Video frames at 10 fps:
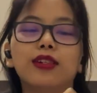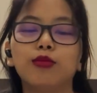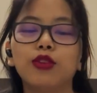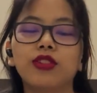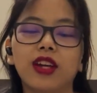the
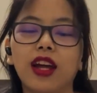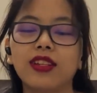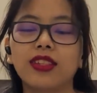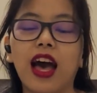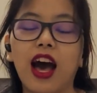book
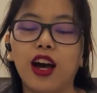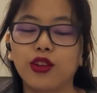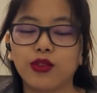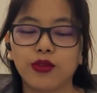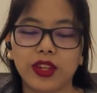starts
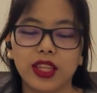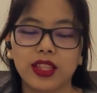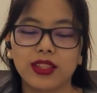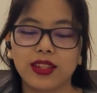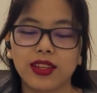out with
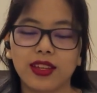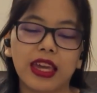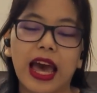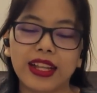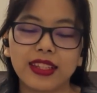
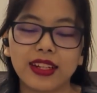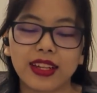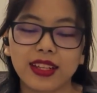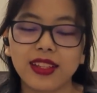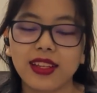
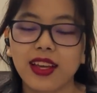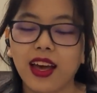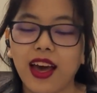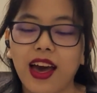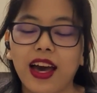Catherine,
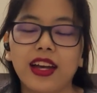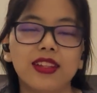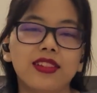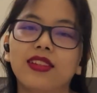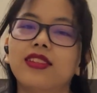
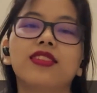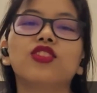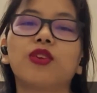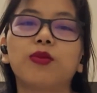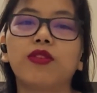and it's a
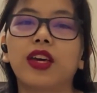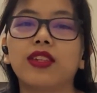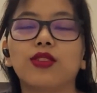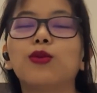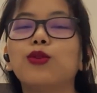chapter
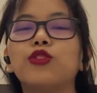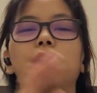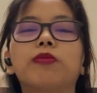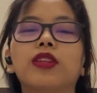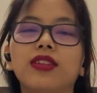wise. The whole
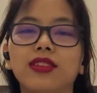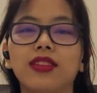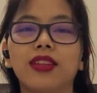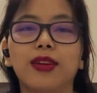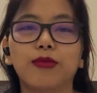chapter is
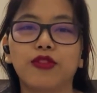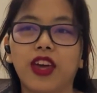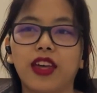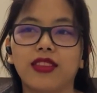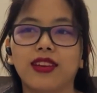in the name of
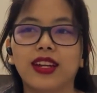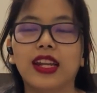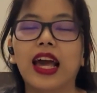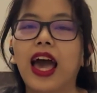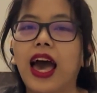Catherine,
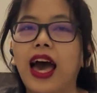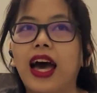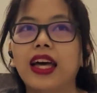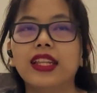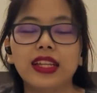
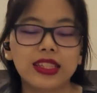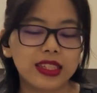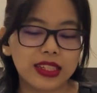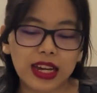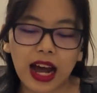and it
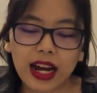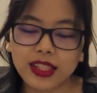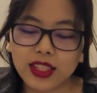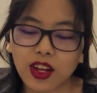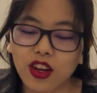
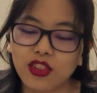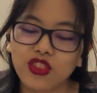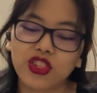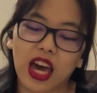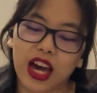starts on
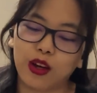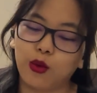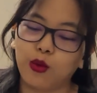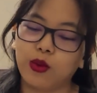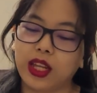Chicago
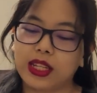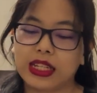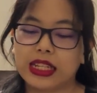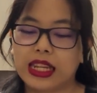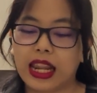
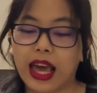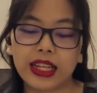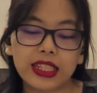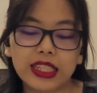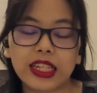
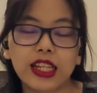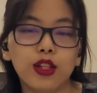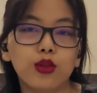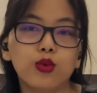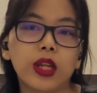
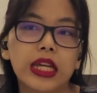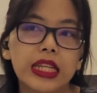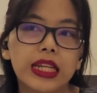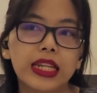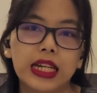1919 to
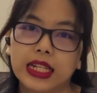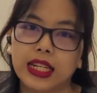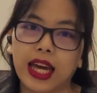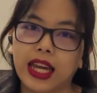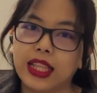
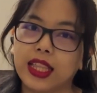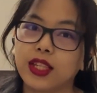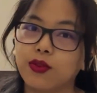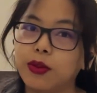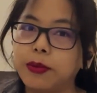1939.
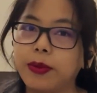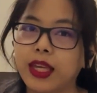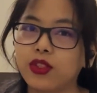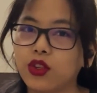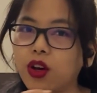This will be
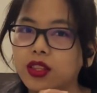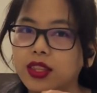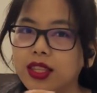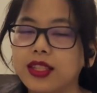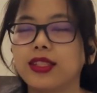based on
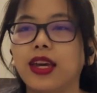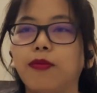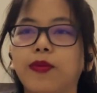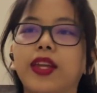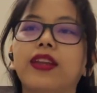this
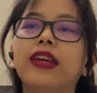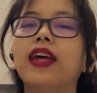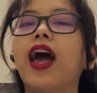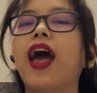time period.